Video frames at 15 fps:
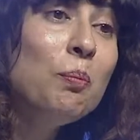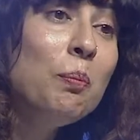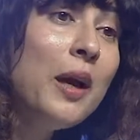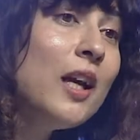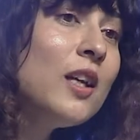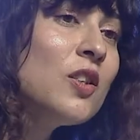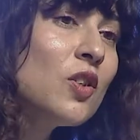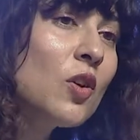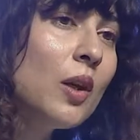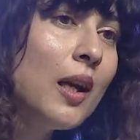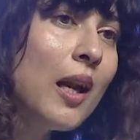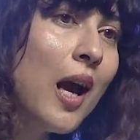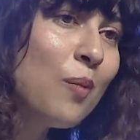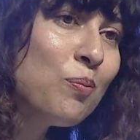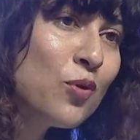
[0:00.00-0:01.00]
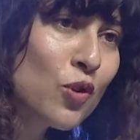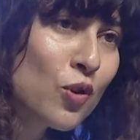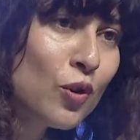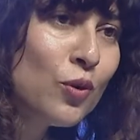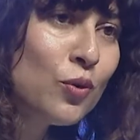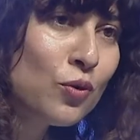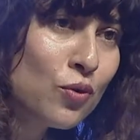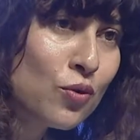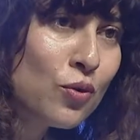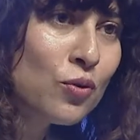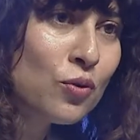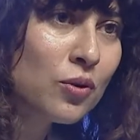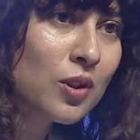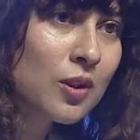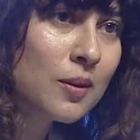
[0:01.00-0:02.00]
based on an absolute
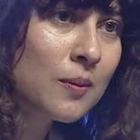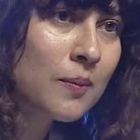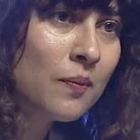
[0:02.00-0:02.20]
truth